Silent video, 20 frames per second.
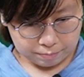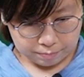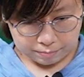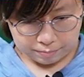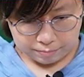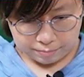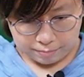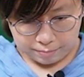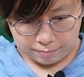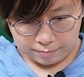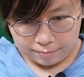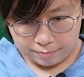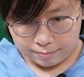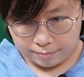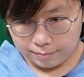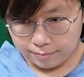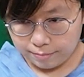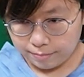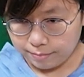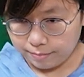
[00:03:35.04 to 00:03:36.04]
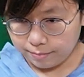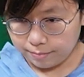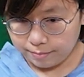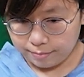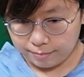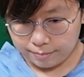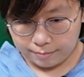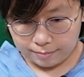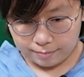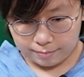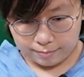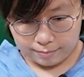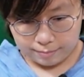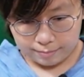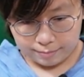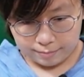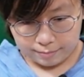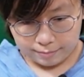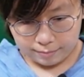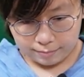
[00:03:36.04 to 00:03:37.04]

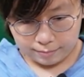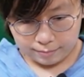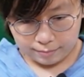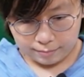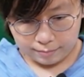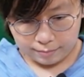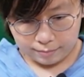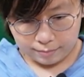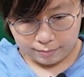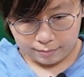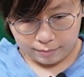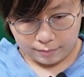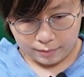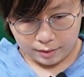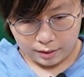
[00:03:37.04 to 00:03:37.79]
(no one is talking)